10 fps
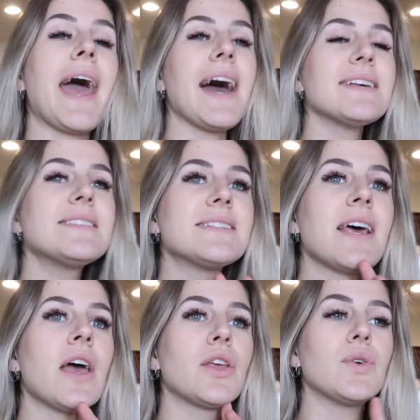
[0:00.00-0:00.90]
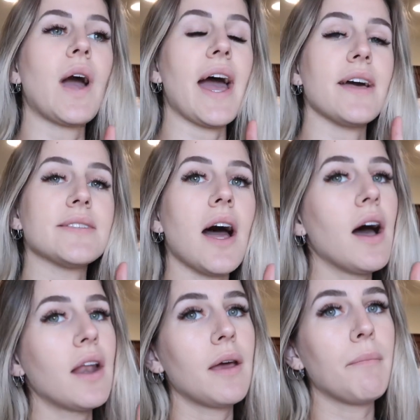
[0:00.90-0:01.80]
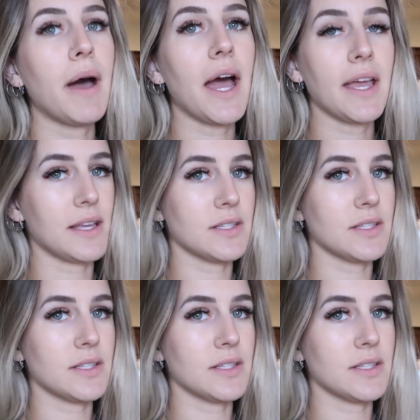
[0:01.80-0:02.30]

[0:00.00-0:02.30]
asked you guys on my